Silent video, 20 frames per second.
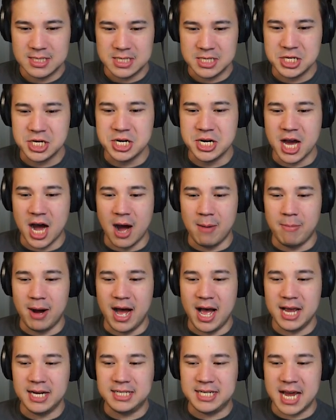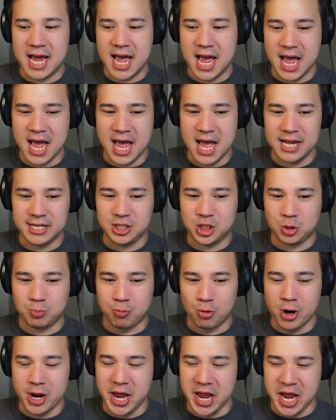You're not my dad,
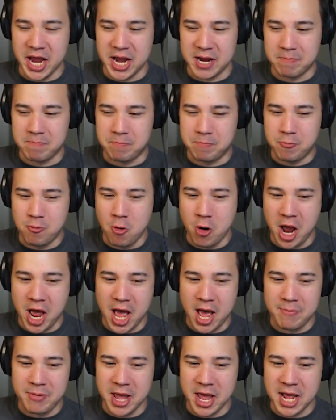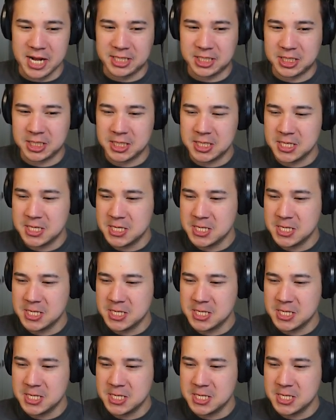Spring Rabbit.